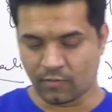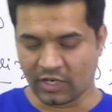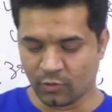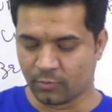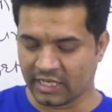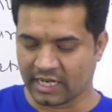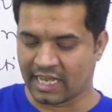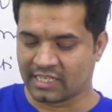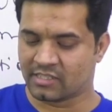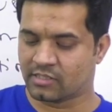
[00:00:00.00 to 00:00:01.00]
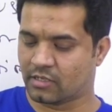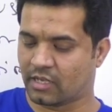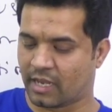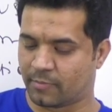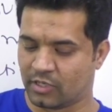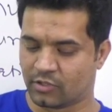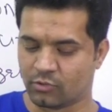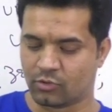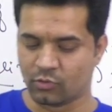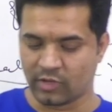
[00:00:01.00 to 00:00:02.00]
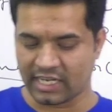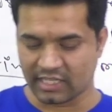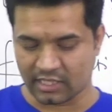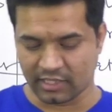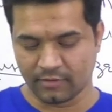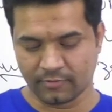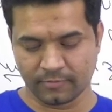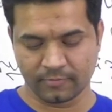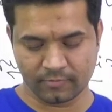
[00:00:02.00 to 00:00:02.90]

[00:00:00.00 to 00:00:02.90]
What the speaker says: Will you be guys able to do anything?